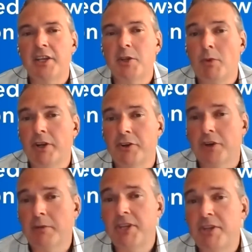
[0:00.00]
you're
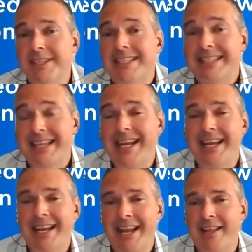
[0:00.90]
going to be using
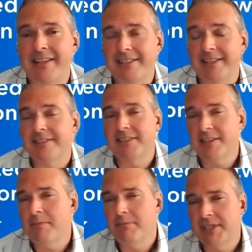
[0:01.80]
data analysis to
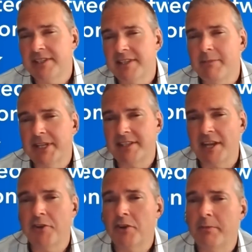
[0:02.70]
some
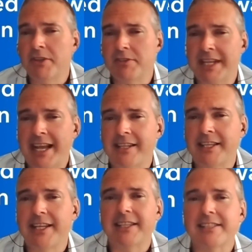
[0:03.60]
extent. You're going to be using
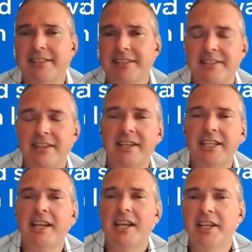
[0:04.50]
analytics to
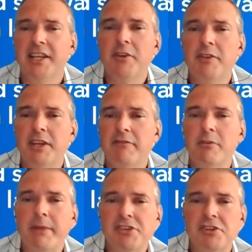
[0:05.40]
study, the
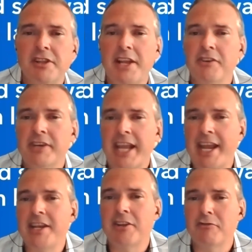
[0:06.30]
information that you're
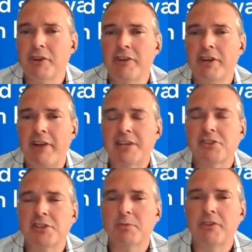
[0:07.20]
gaining through your
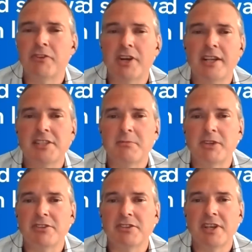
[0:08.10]
interactions with your
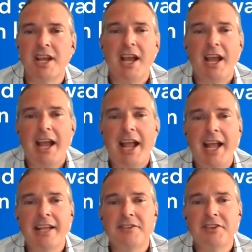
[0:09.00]
customers.
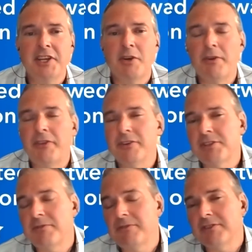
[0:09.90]
And,
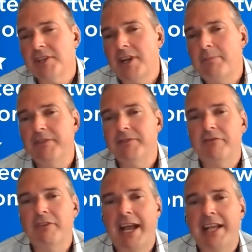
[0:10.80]
there's a couple of
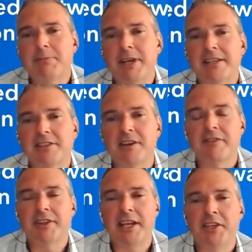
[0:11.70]
different aspects of
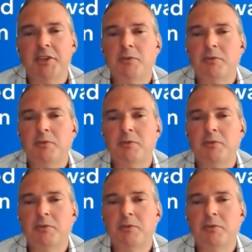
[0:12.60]
it that